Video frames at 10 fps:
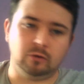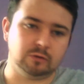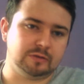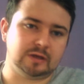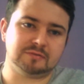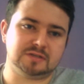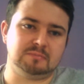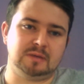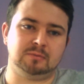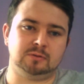other thing I've seen
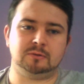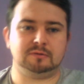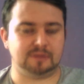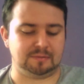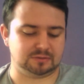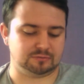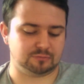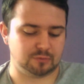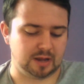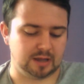people do with the Flaming Sword of
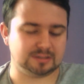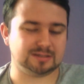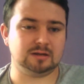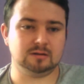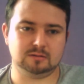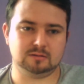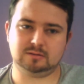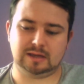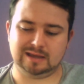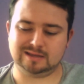Ruin is
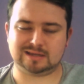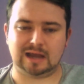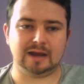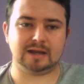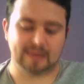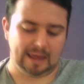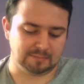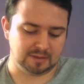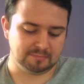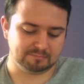it's kind of
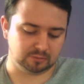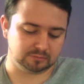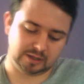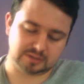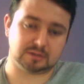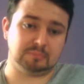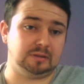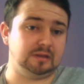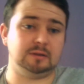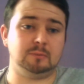gamey, but it's
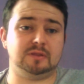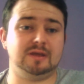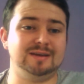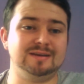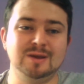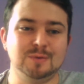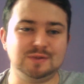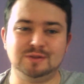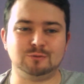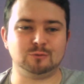completely within
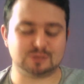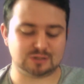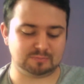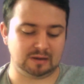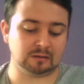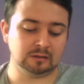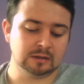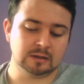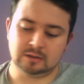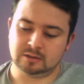the rules of the spell.
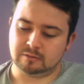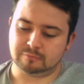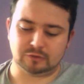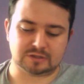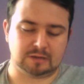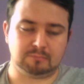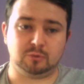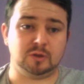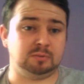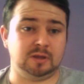For
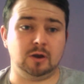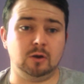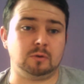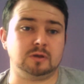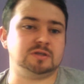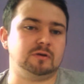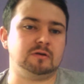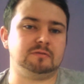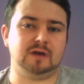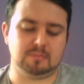example, you're playing Ogres, you've got
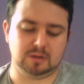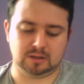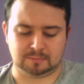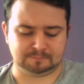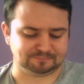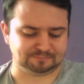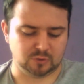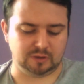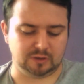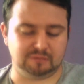a Fire Belly.
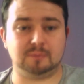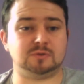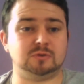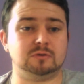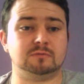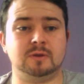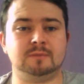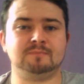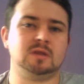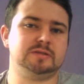You get Flaming Sword of
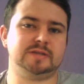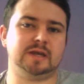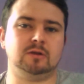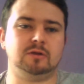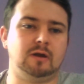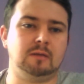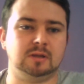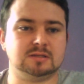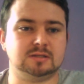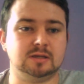Ruin, stick it on your Iron
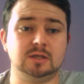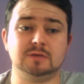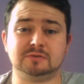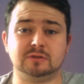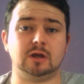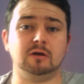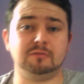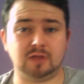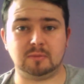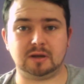Blaster. You've suddenly got a
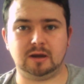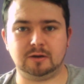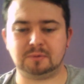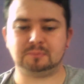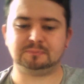Flaming Cannon.